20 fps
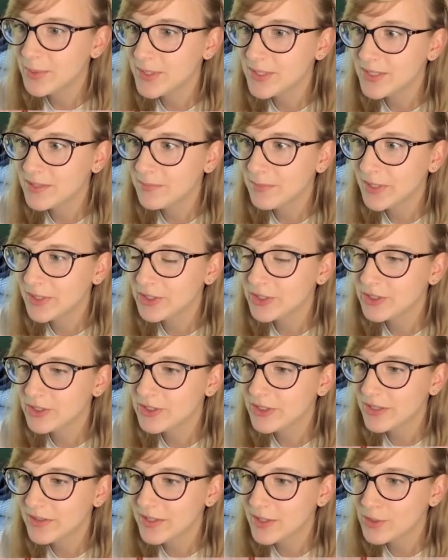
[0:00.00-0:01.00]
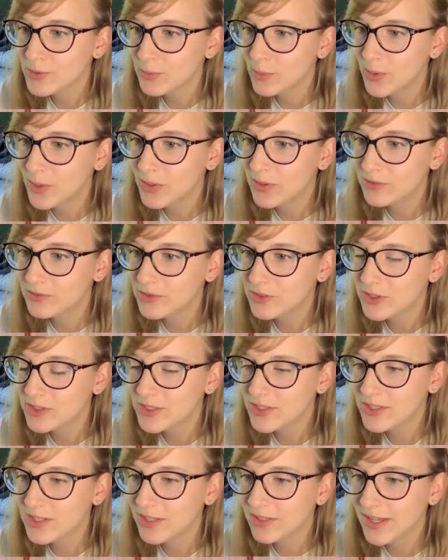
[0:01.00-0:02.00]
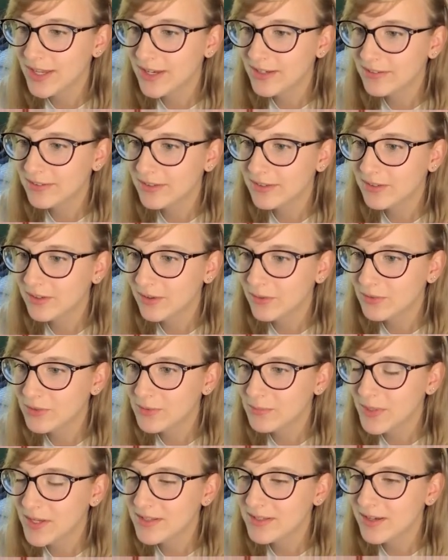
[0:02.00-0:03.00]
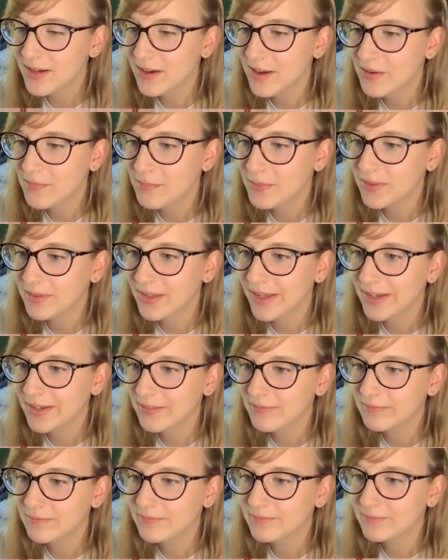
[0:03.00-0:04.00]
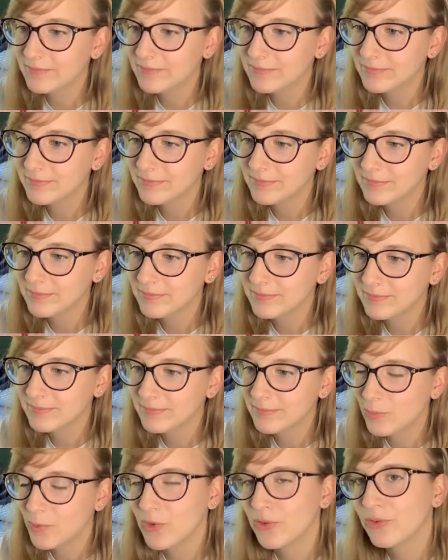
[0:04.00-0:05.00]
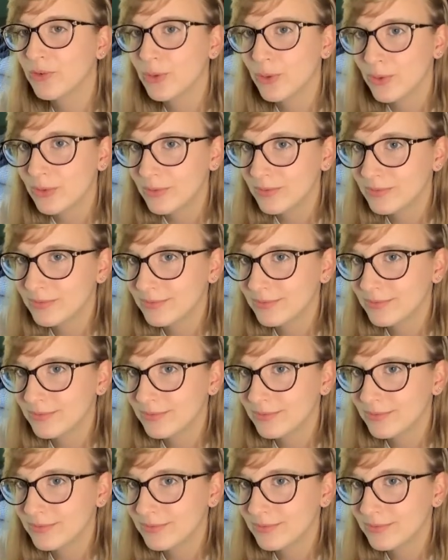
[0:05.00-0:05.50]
put some pictures on this wall just to like, you know, spice it up, but like with food.